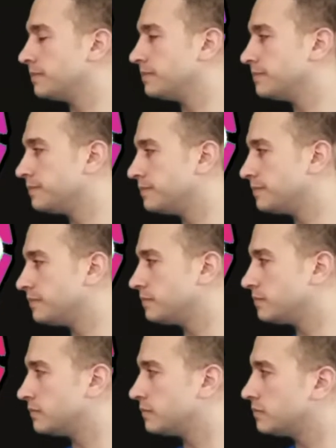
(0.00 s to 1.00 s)

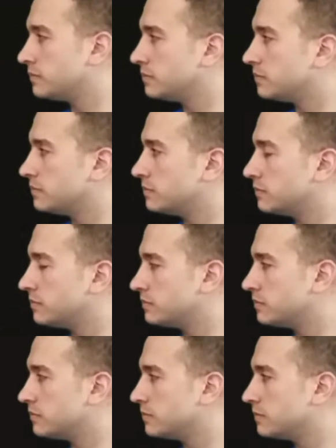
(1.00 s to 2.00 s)

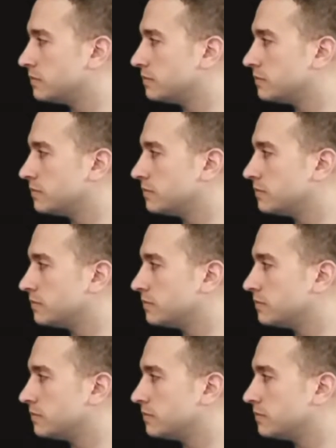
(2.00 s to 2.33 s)
(silent)